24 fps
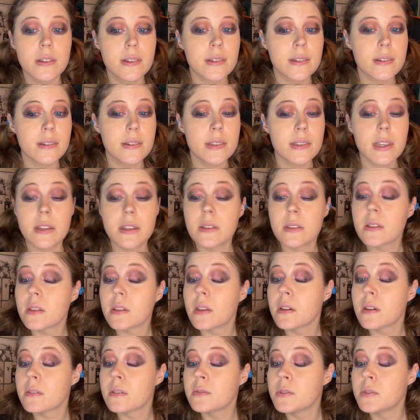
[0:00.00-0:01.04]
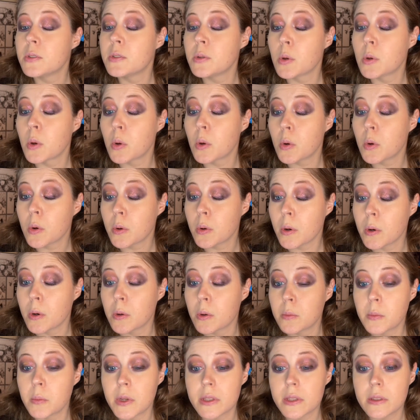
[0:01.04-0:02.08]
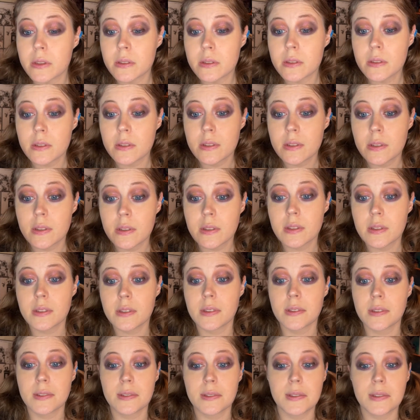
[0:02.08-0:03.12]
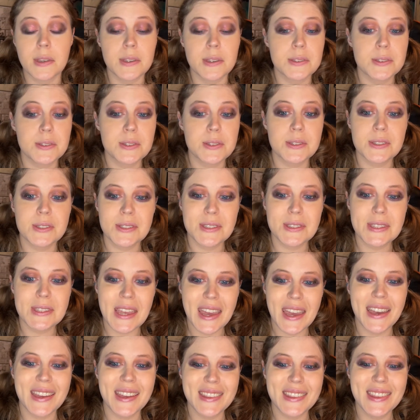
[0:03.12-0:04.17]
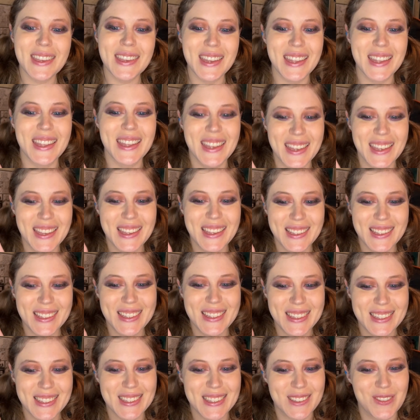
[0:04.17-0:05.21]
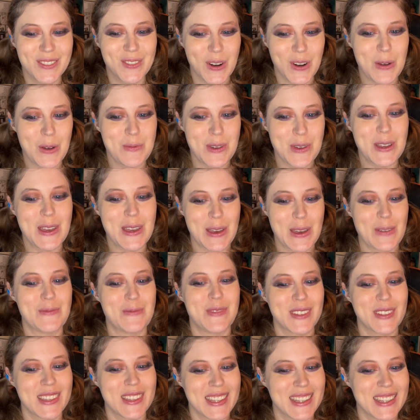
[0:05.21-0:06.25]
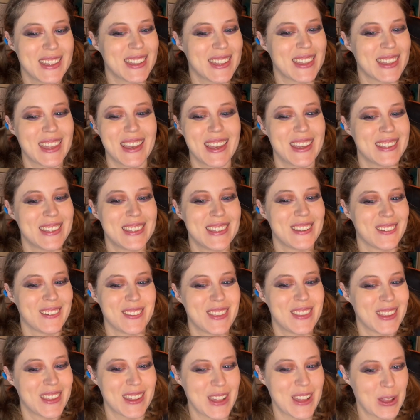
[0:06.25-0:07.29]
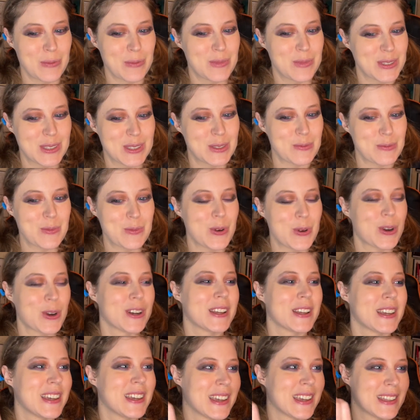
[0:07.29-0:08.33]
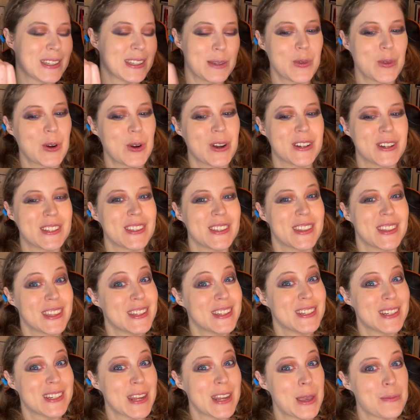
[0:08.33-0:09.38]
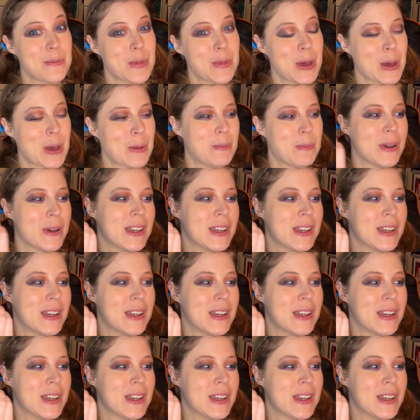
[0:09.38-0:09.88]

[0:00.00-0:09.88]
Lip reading: And I love duochrome, and it's just sad that it's from a company that I don't think I'll be supporting anymore until they shape up.